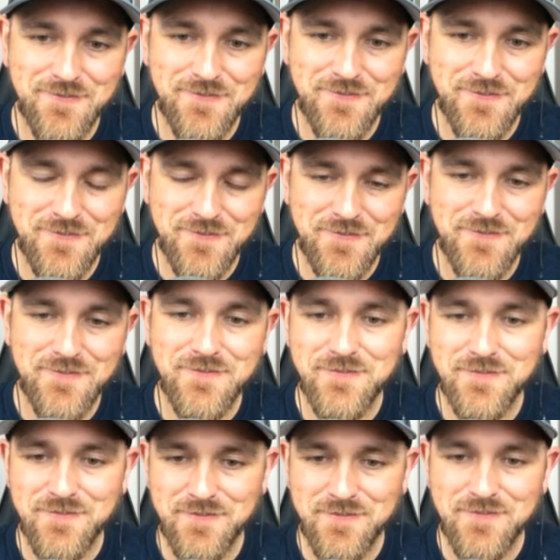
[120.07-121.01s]

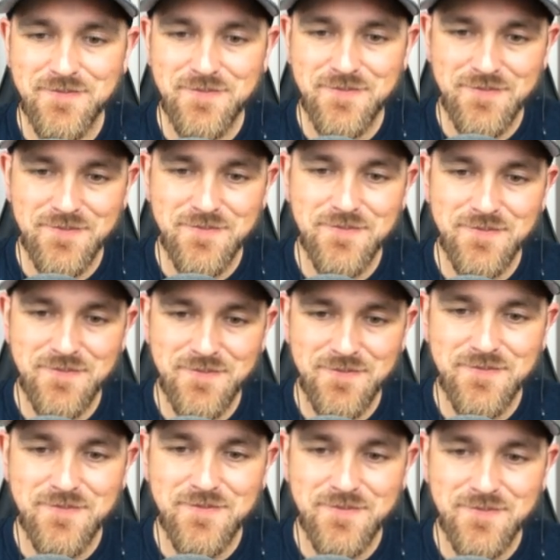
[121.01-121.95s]

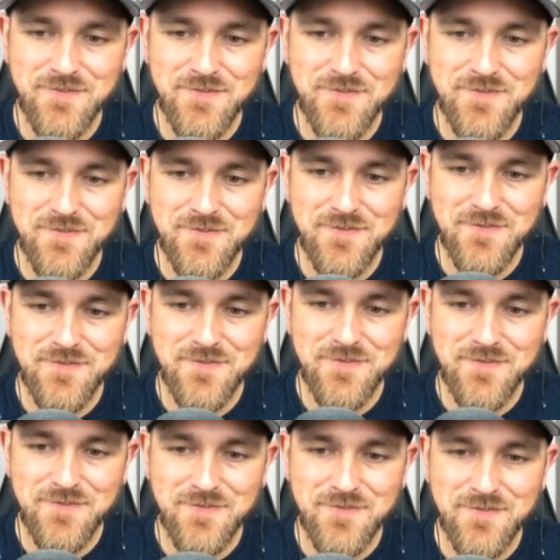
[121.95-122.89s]

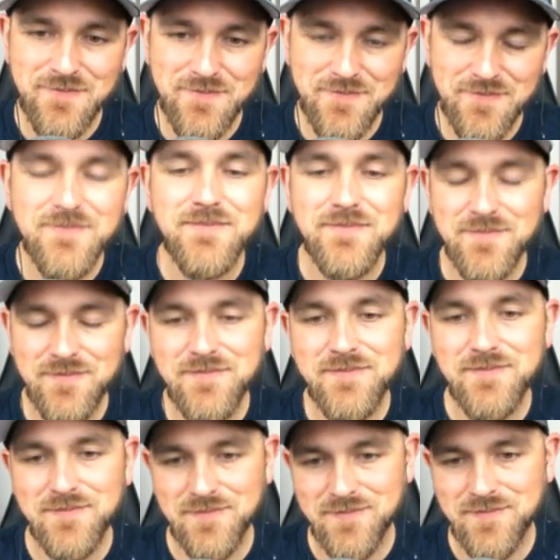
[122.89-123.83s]

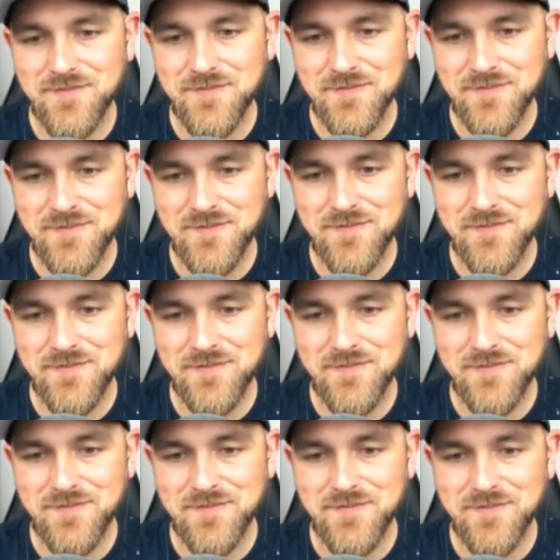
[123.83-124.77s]

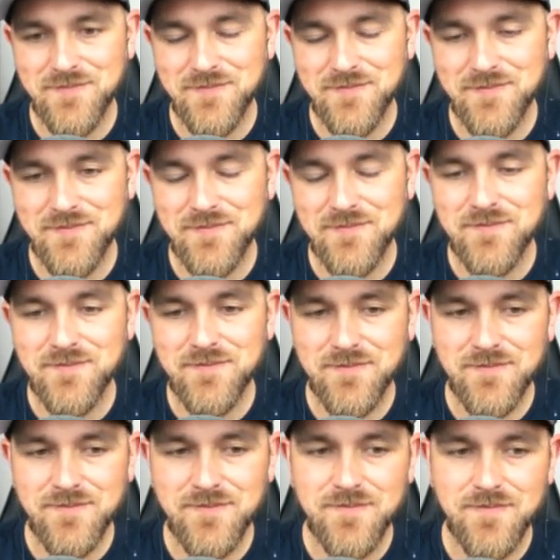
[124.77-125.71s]

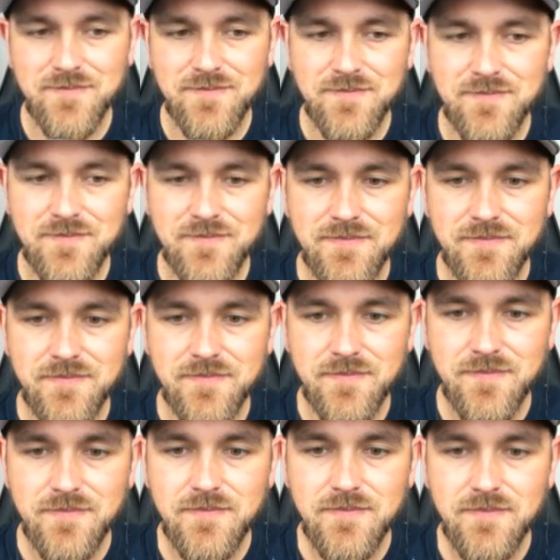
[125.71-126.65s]

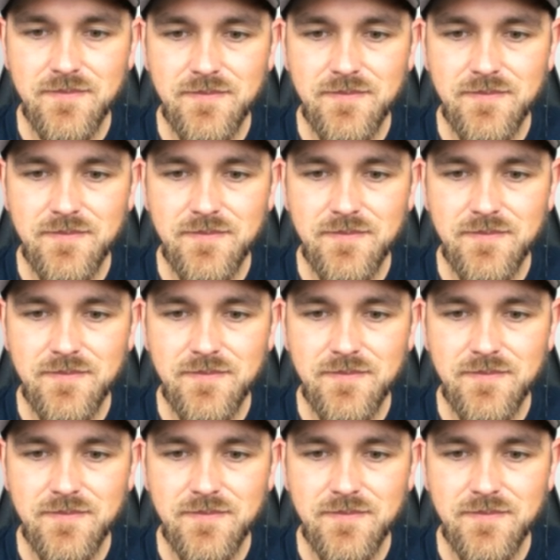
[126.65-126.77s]
This person isn't speaking.